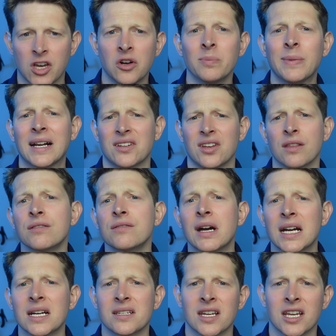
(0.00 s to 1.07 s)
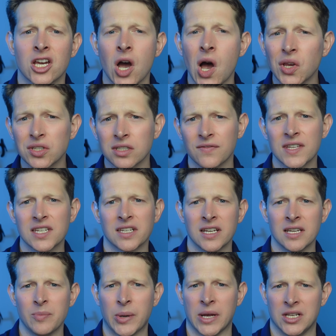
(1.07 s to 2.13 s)
Going back to the rising cost of the
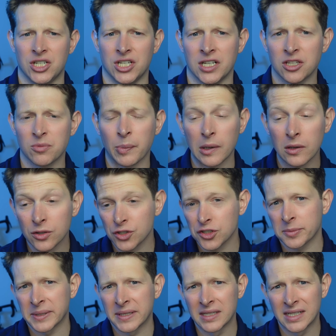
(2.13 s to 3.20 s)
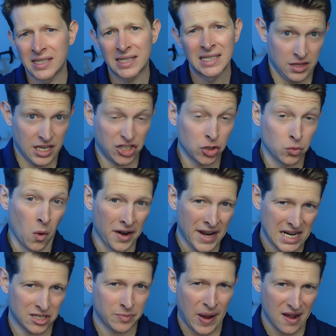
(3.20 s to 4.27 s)
state pension, it's plausible that this is one
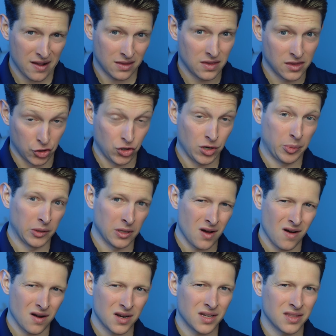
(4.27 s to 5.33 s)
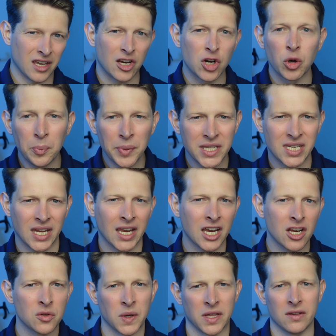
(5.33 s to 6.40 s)
aspect, the triple lock, that could be
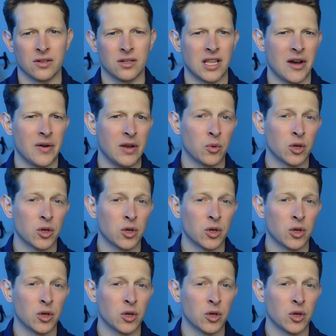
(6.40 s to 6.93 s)
tinkered with, although it